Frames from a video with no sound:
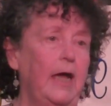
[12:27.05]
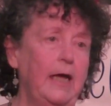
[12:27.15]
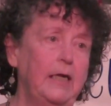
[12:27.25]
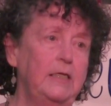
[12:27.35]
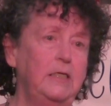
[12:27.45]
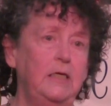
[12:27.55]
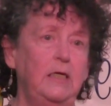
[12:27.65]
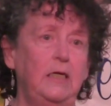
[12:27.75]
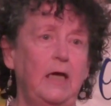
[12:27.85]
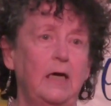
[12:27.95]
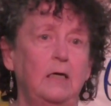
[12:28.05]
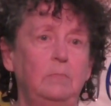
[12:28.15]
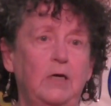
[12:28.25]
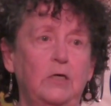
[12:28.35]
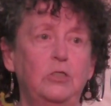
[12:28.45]
And he
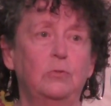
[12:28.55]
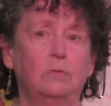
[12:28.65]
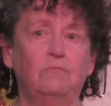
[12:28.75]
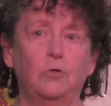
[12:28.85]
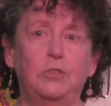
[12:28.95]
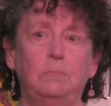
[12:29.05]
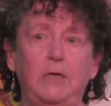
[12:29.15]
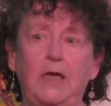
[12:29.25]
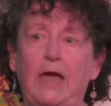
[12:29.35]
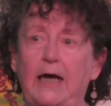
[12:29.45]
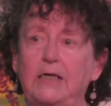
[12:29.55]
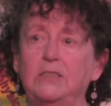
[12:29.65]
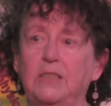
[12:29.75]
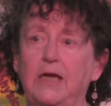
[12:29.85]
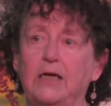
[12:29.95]
had come to refer to me
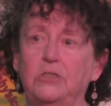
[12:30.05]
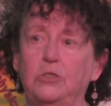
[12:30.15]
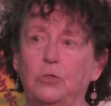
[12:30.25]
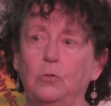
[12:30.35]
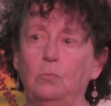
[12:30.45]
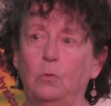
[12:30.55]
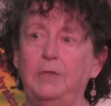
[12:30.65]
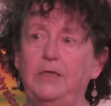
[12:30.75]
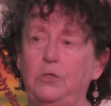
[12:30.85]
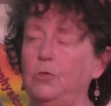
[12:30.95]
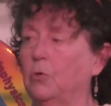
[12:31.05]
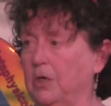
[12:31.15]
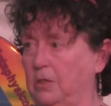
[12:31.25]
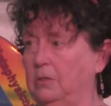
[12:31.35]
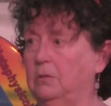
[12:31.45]
as the exotonal woman in New
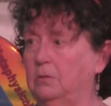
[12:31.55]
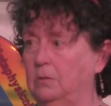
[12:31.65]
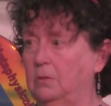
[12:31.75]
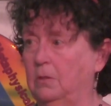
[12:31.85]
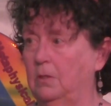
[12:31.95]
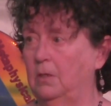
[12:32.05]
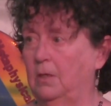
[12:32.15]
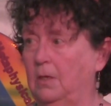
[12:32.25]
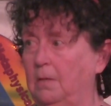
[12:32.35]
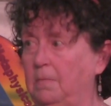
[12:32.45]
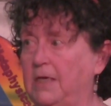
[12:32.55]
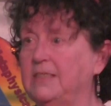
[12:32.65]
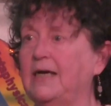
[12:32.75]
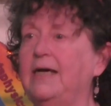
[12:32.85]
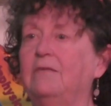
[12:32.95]
York.
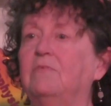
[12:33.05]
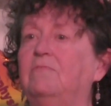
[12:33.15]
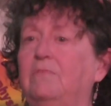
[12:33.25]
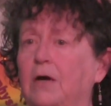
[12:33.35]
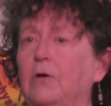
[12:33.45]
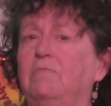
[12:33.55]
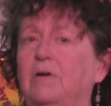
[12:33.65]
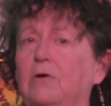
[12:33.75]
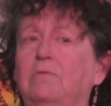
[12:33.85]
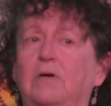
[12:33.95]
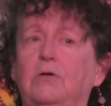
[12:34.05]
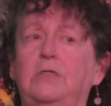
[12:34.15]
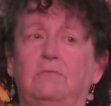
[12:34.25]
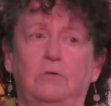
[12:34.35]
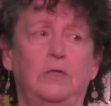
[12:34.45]
Because I have a very, very,
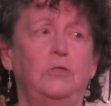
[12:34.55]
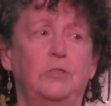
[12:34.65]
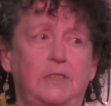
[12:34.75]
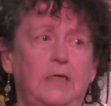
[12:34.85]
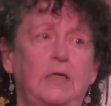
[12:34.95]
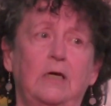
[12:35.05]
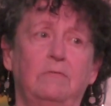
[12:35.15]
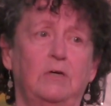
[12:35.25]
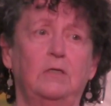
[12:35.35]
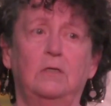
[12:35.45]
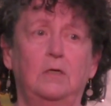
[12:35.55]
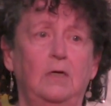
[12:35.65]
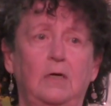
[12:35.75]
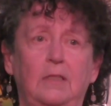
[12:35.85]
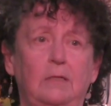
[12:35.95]
very different understanding of it
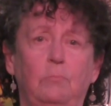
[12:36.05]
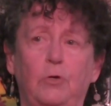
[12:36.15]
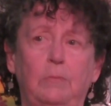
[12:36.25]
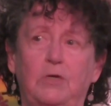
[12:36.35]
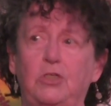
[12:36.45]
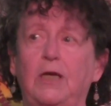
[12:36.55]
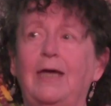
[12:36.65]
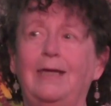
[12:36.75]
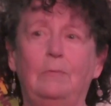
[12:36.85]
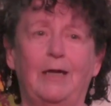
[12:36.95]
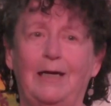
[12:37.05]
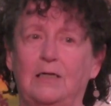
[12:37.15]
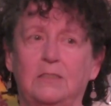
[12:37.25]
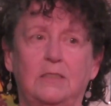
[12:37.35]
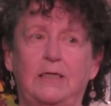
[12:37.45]
than pretty much anybody
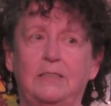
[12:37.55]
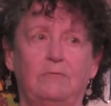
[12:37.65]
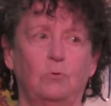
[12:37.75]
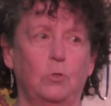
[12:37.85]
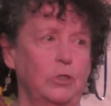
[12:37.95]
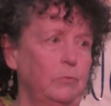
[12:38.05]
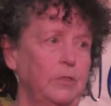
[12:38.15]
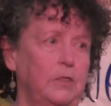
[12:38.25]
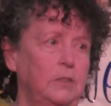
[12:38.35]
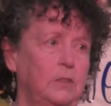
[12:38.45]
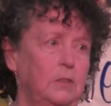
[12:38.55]
else that has ever worked with it.